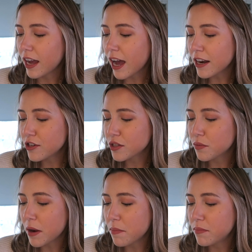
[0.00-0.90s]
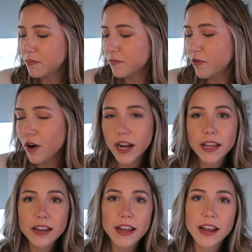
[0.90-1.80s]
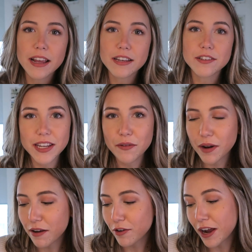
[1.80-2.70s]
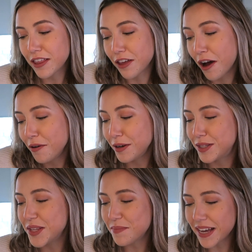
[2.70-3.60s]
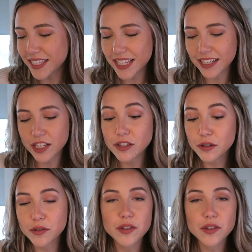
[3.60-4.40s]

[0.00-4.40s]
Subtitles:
I kind of just went for it and I did whatever I thought was the best thing to do.